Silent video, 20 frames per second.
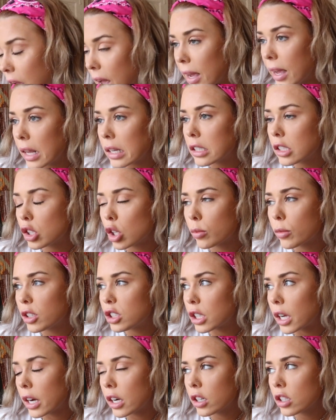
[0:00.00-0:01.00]
I had so
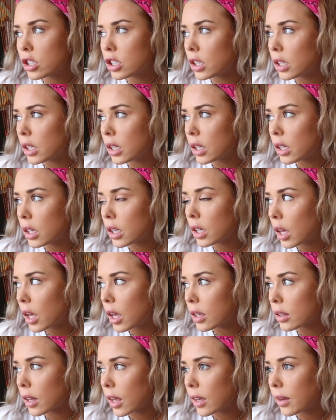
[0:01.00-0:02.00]
much energy
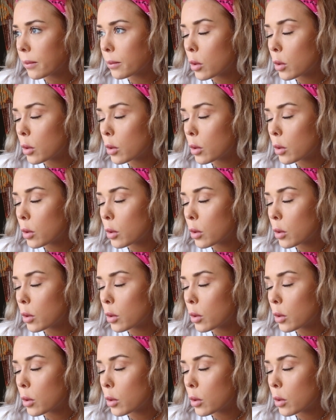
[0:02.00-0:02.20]
and like